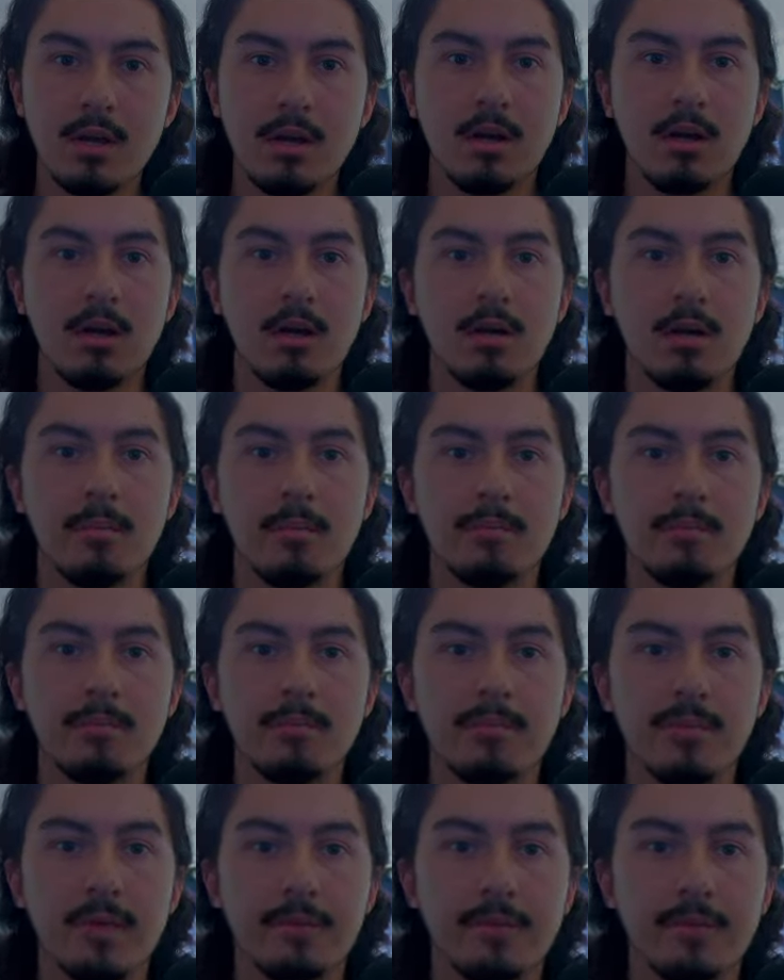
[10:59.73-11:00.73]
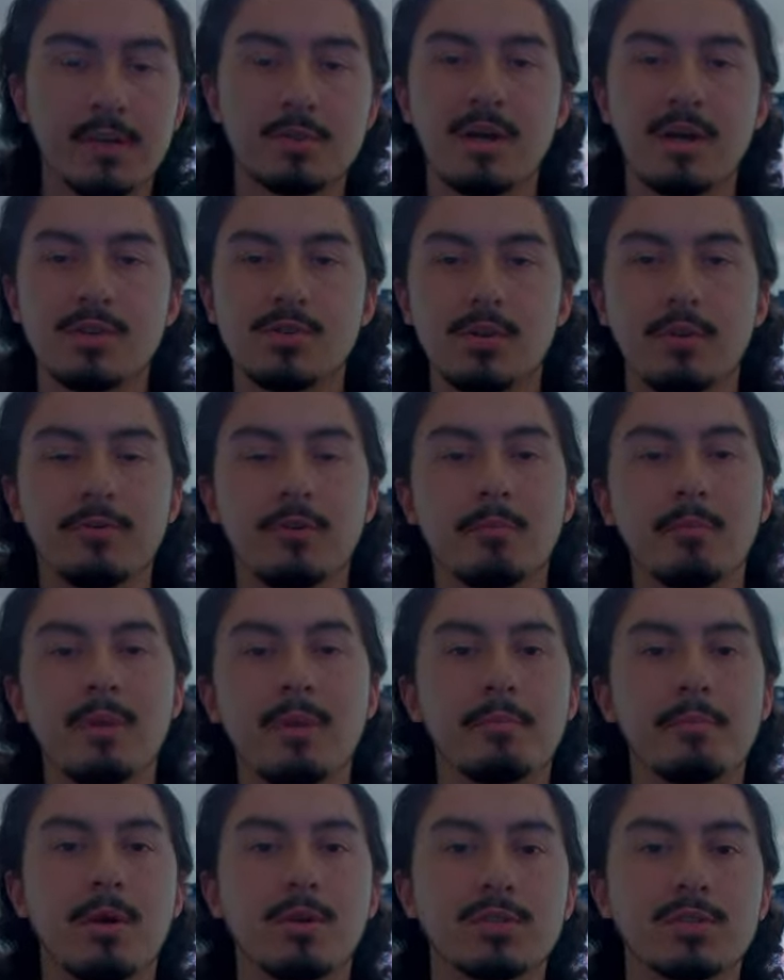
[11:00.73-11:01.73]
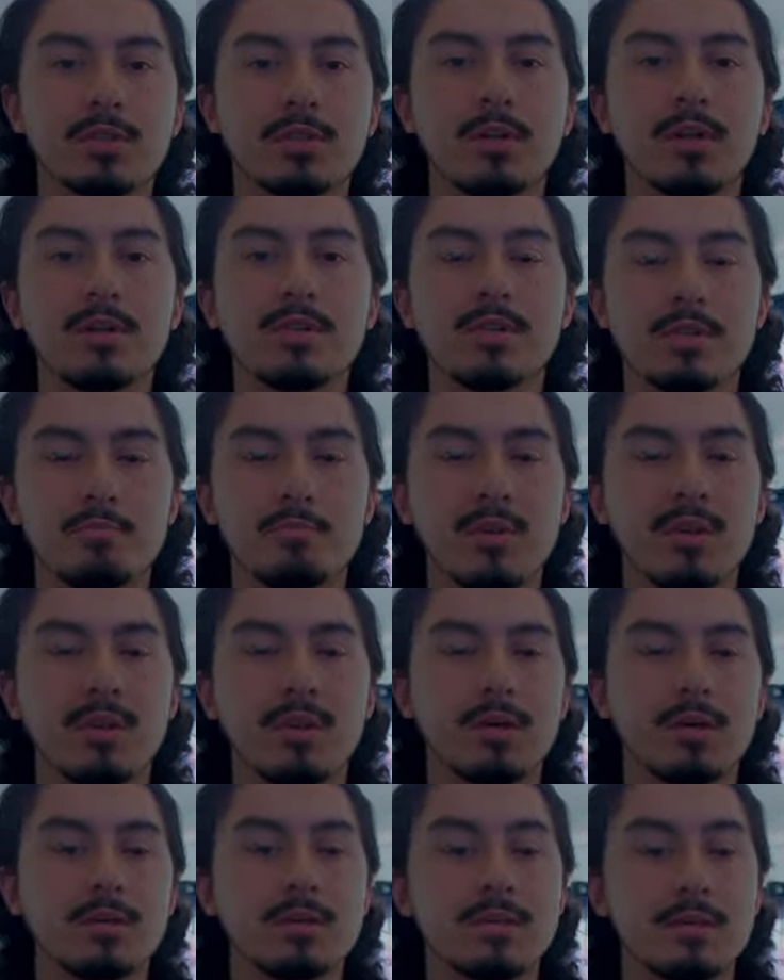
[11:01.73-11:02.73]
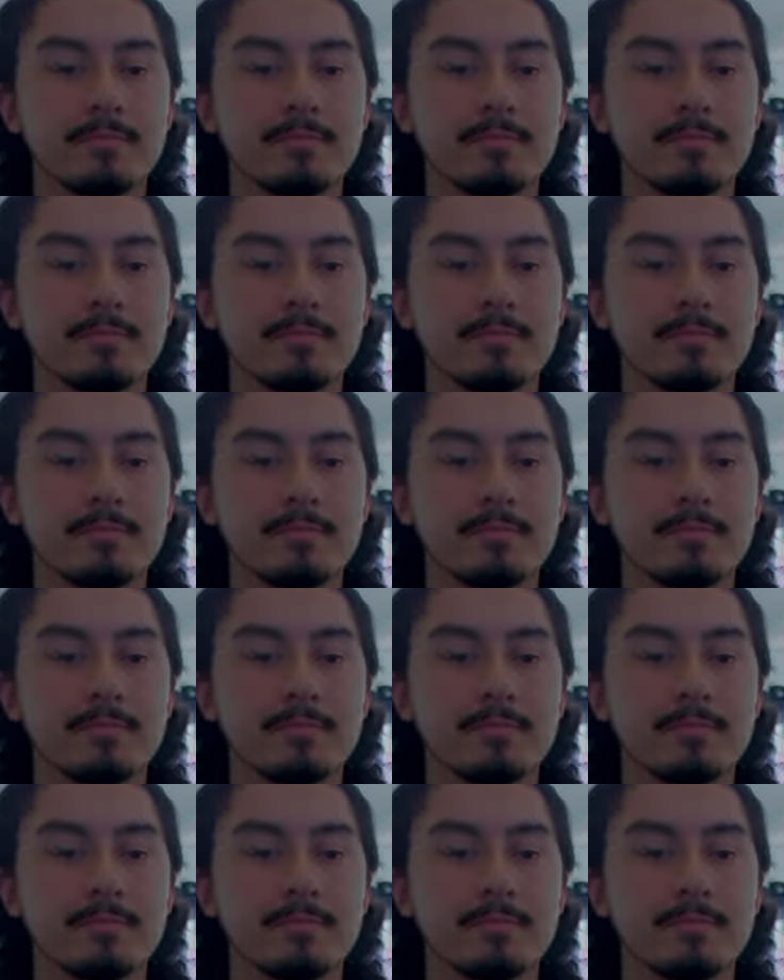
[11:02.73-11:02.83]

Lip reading: especially for me personally, just because